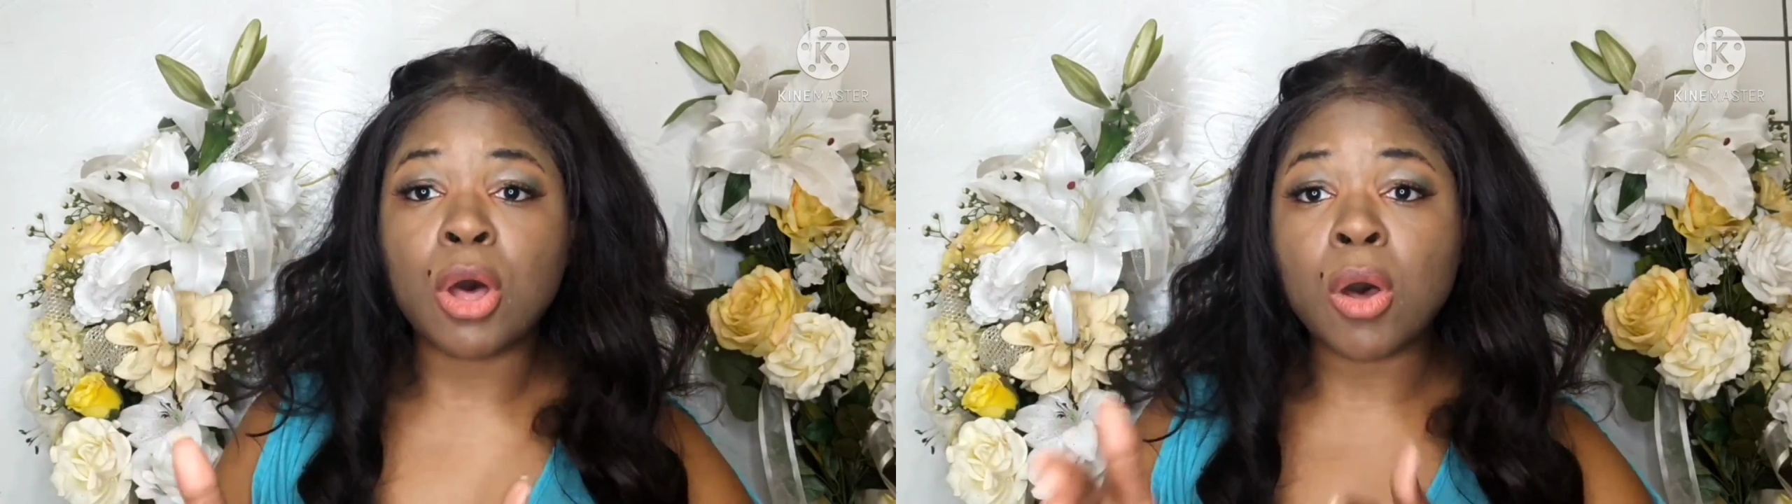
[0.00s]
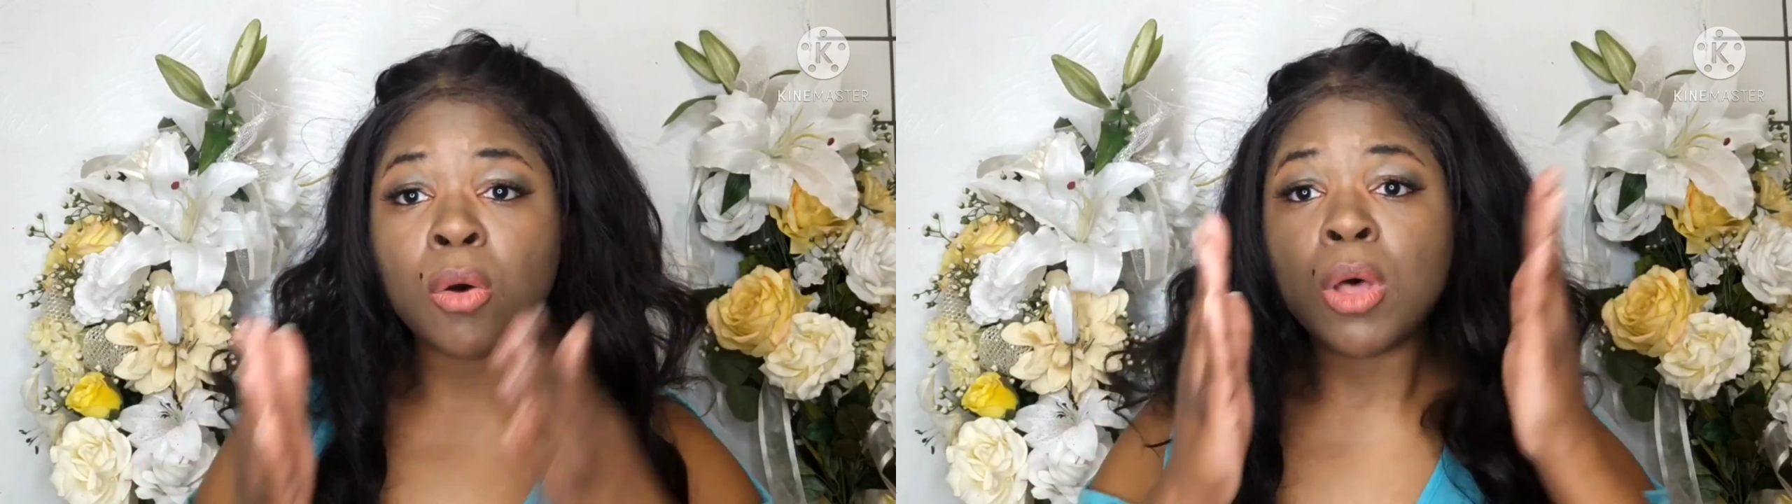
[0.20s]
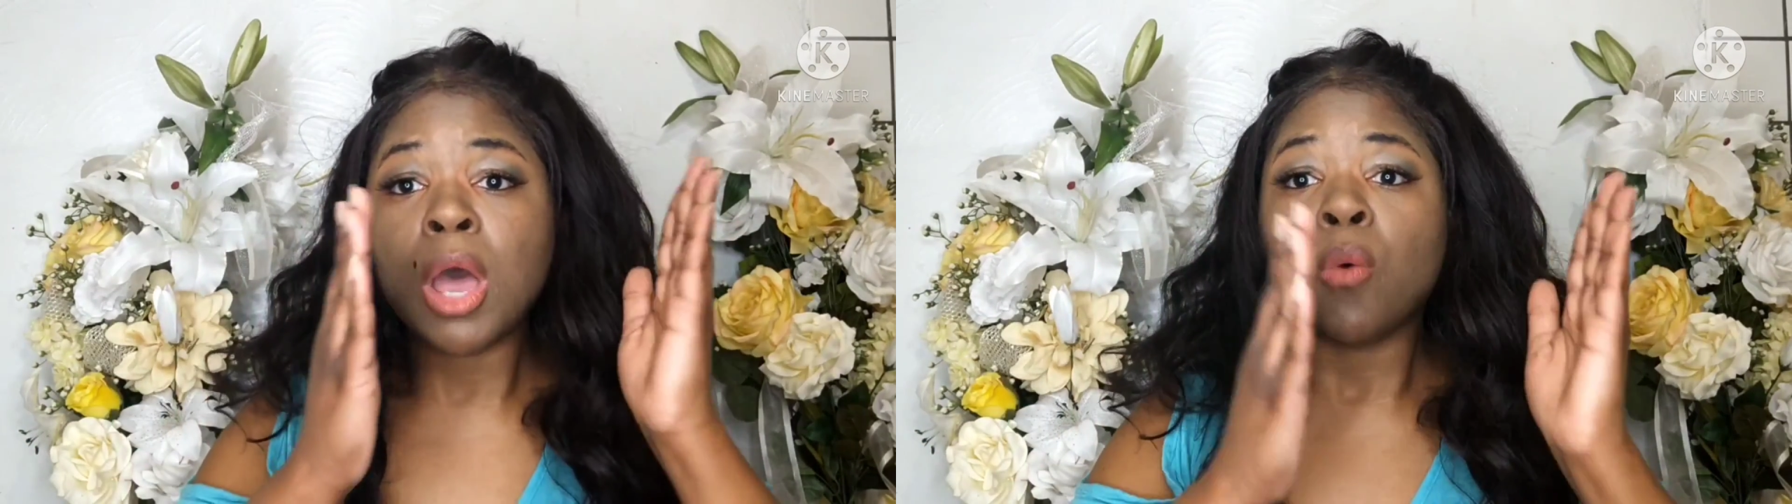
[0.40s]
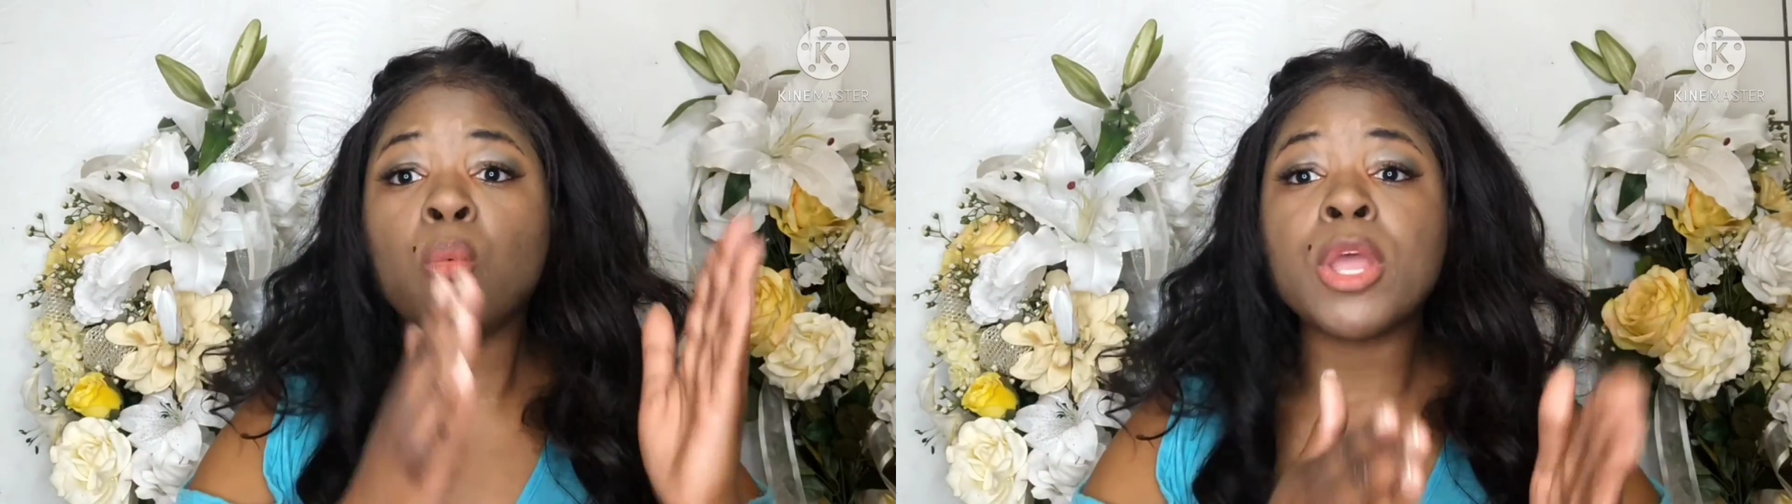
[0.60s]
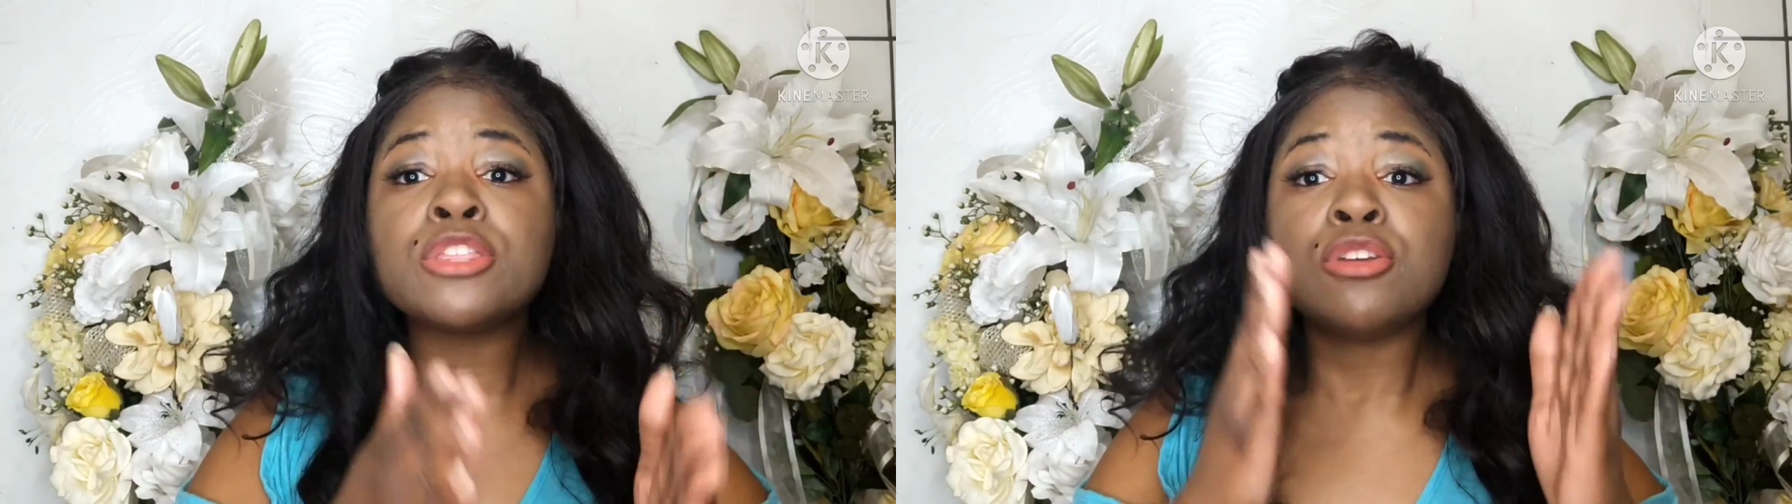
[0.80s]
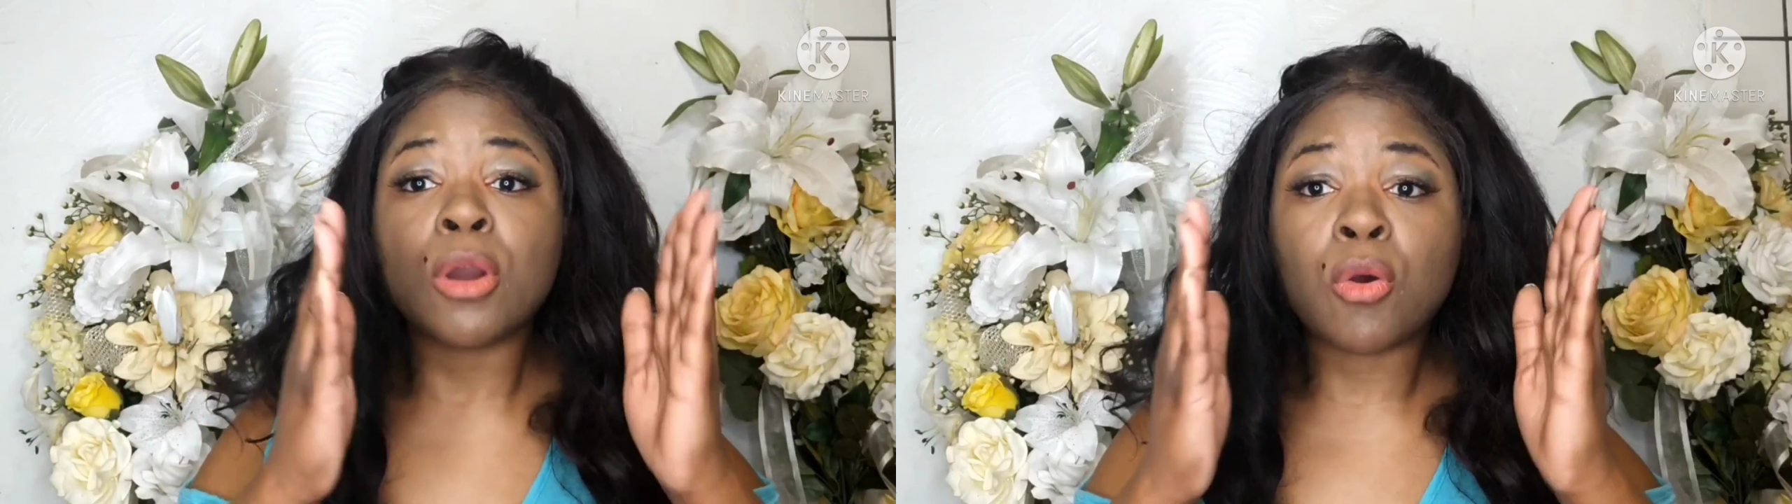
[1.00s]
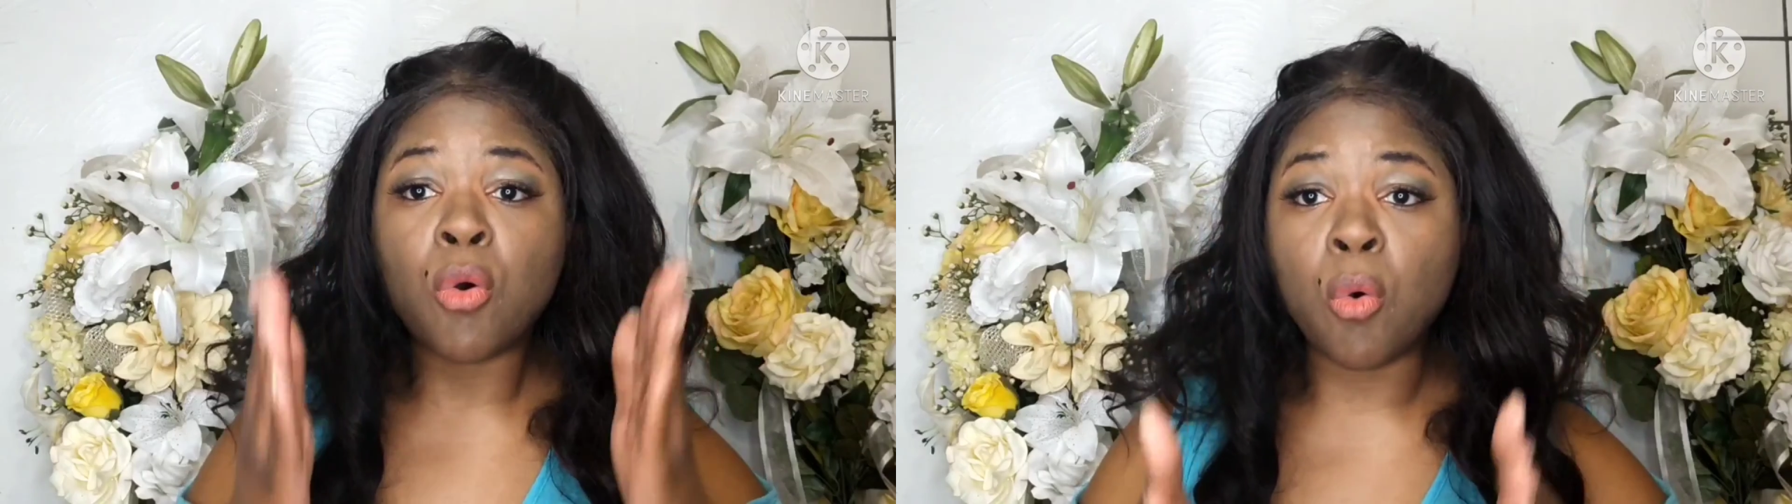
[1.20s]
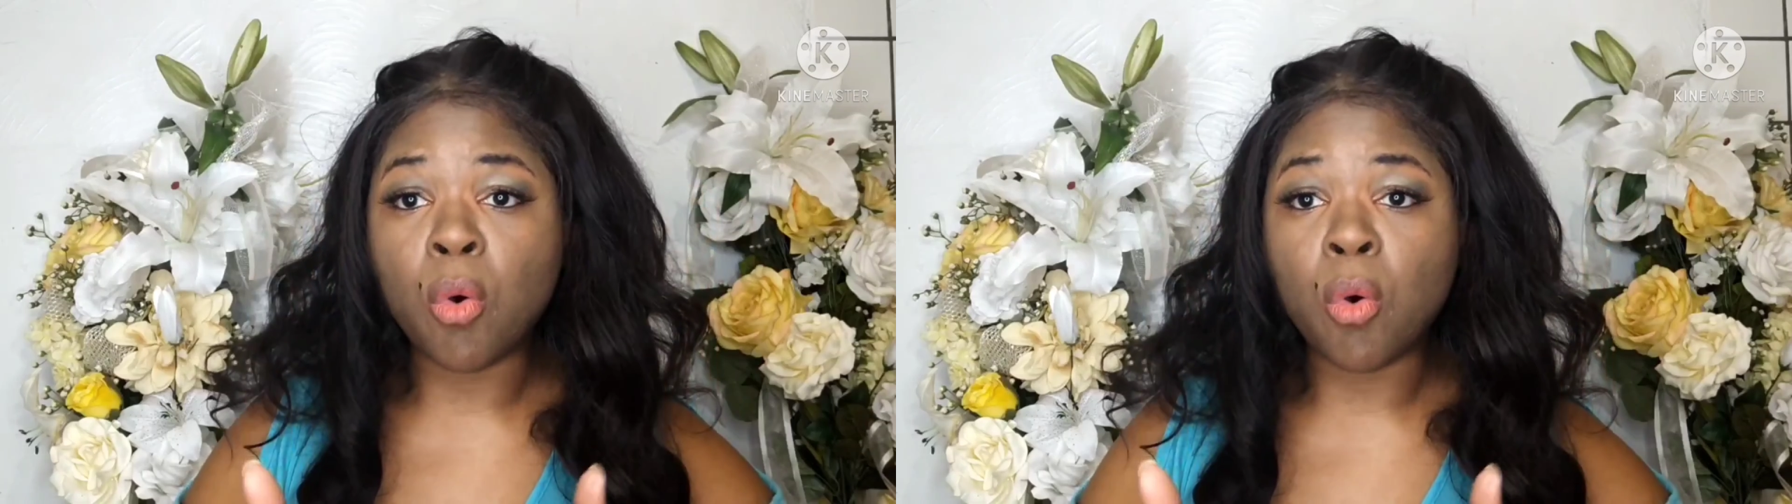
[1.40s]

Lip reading: with your core,